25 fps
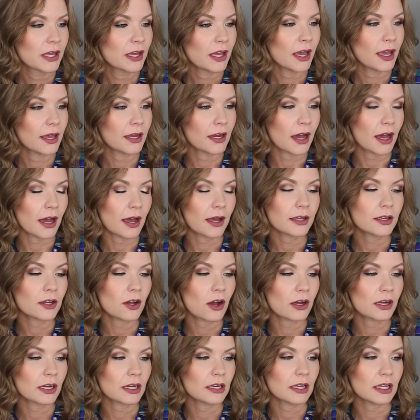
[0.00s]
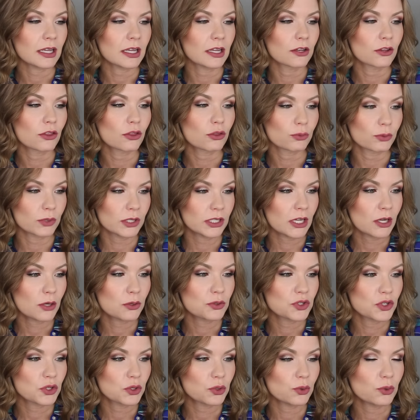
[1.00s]
and I got it in
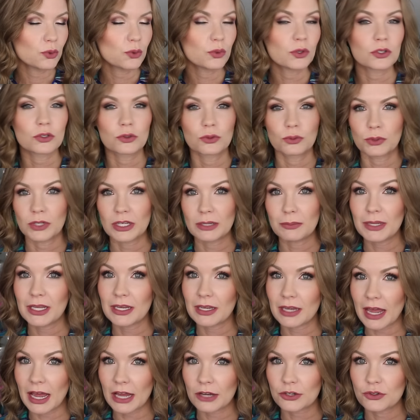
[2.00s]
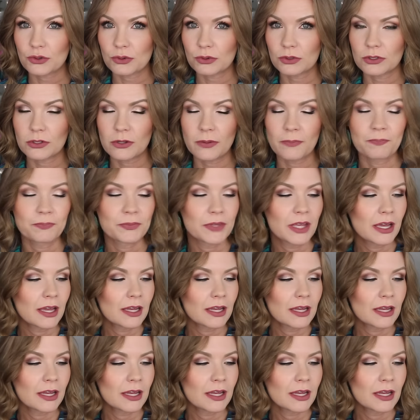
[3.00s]
302 Creamy Natural.